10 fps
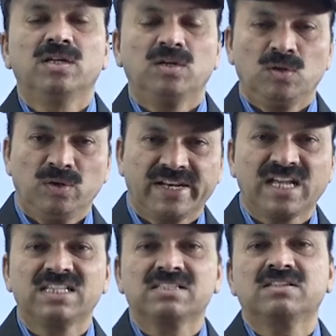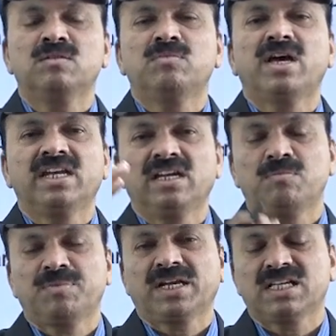lower caste girl marrying
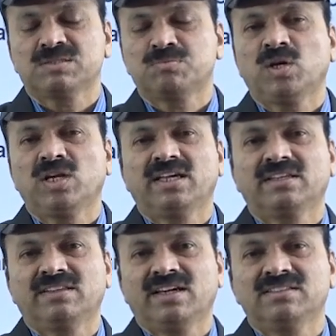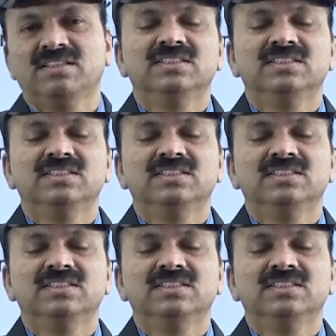upper caste boy, like that.